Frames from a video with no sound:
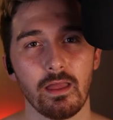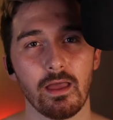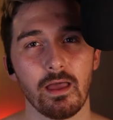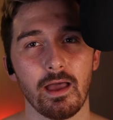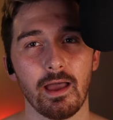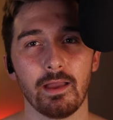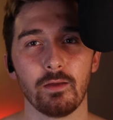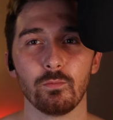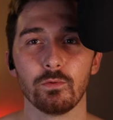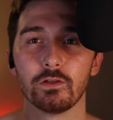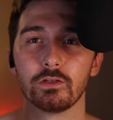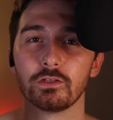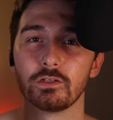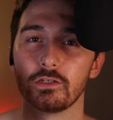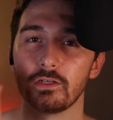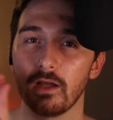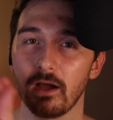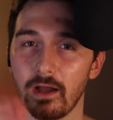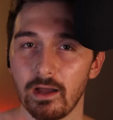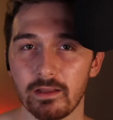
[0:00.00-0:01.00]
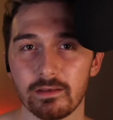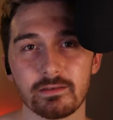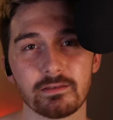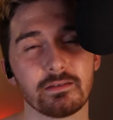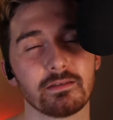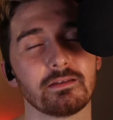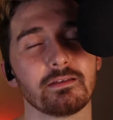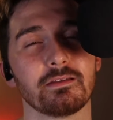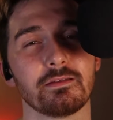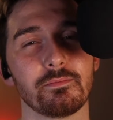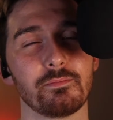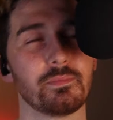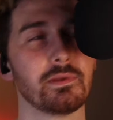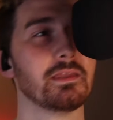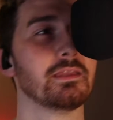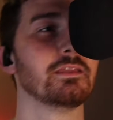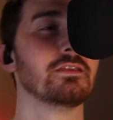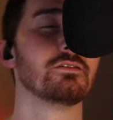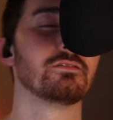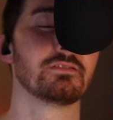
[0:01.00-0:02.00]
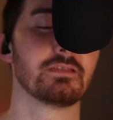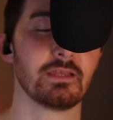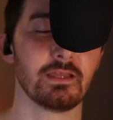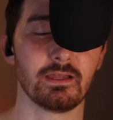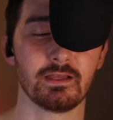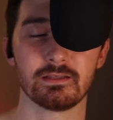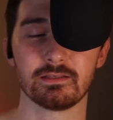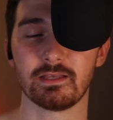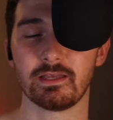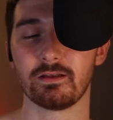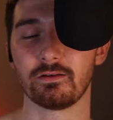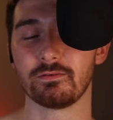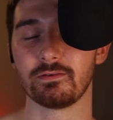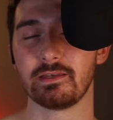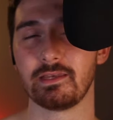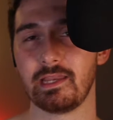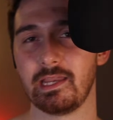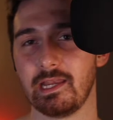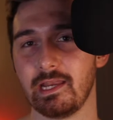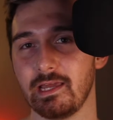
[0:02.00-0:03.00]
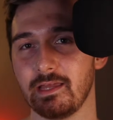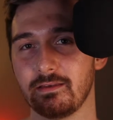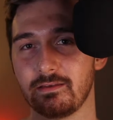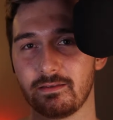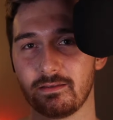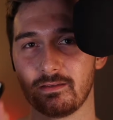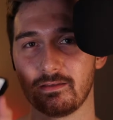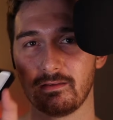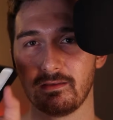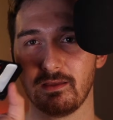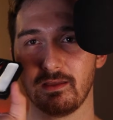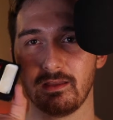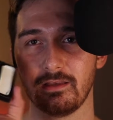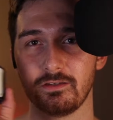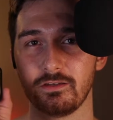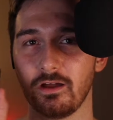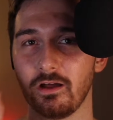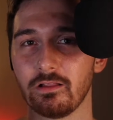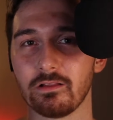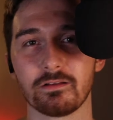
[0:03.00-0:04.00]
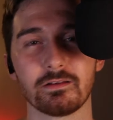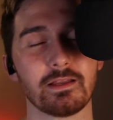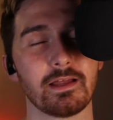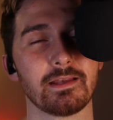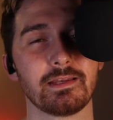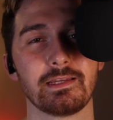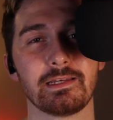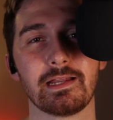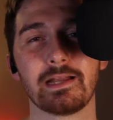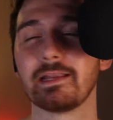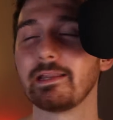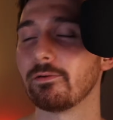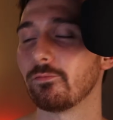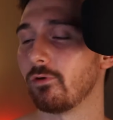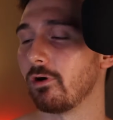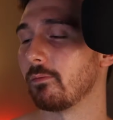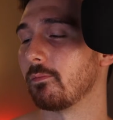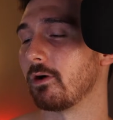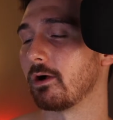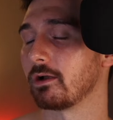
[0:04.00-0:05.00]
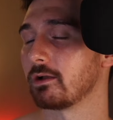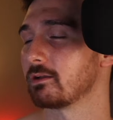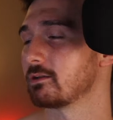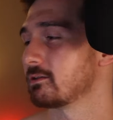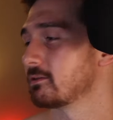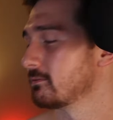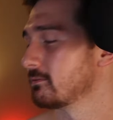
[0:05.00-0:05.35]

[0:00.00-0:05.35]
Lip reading: I will not be using because I don't need it. $1.99 at Walmart.